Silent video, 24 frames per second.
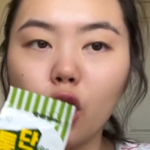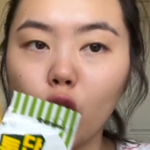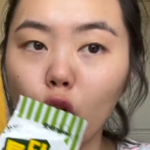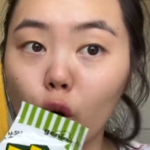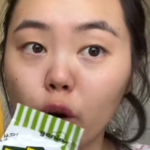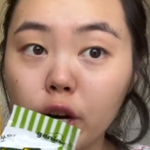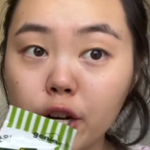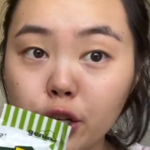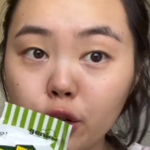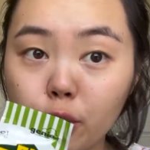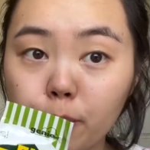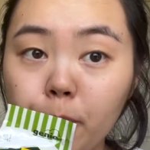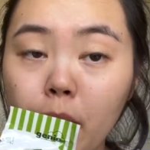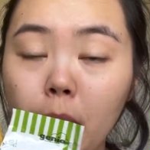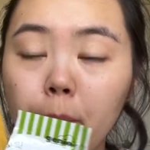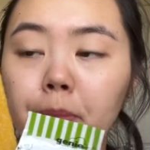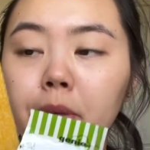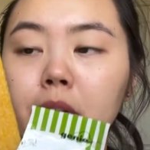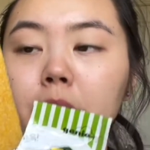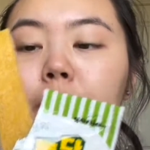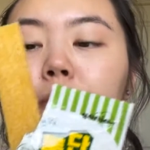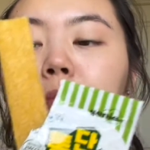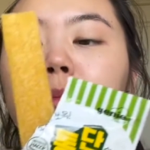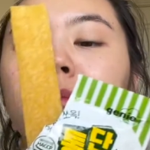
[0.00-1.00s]
orange or
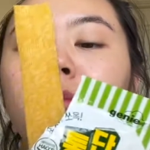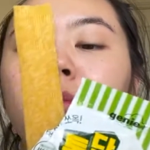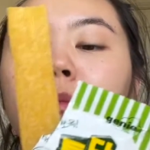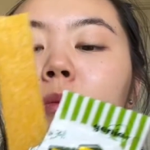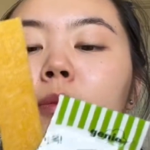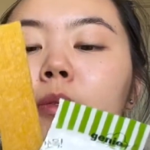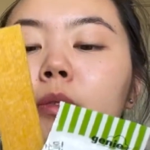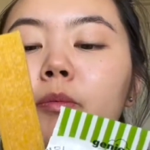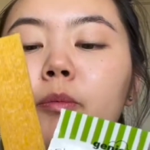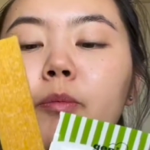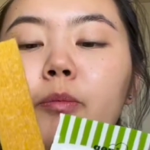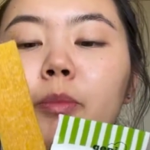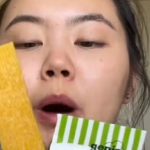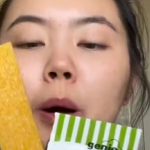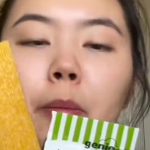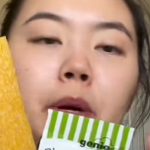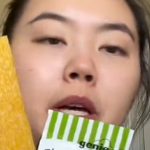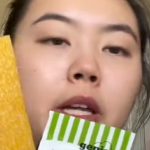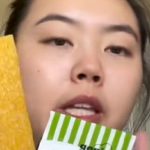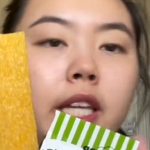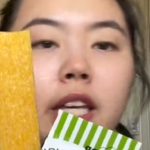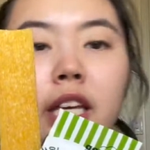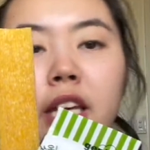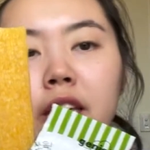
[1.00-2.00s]

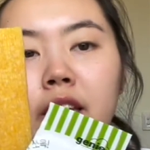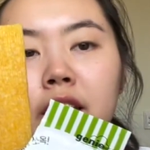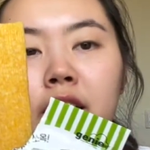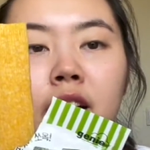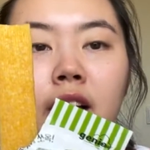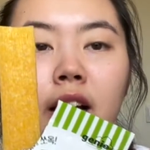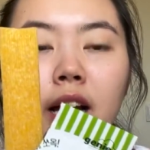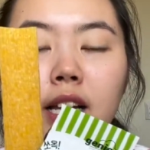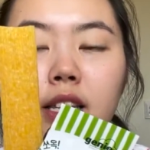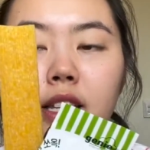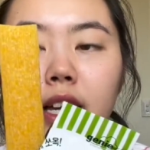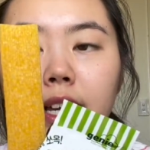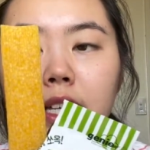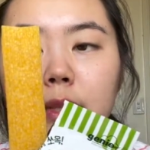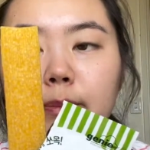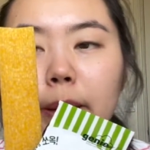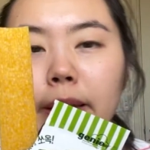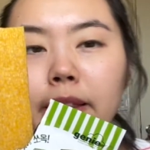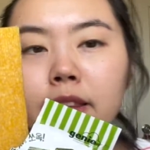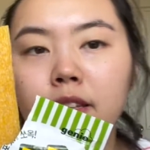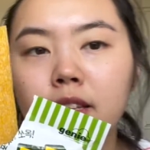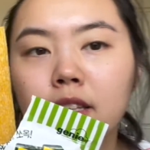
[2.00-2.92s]
pumpkin-y as I expected.